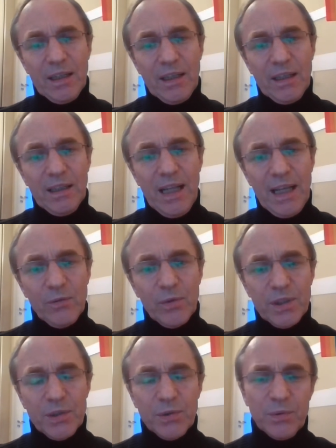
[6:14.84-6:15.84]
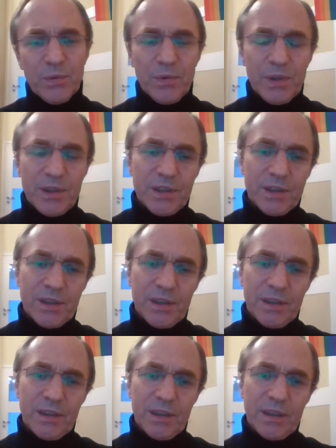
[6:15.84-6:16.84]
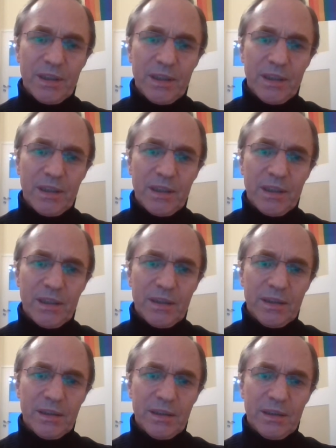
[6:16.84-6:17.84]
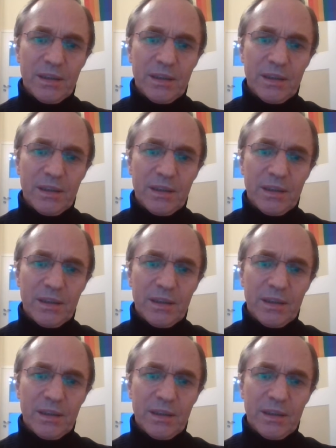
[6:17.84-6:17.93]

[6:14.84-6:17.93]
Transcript: a language which he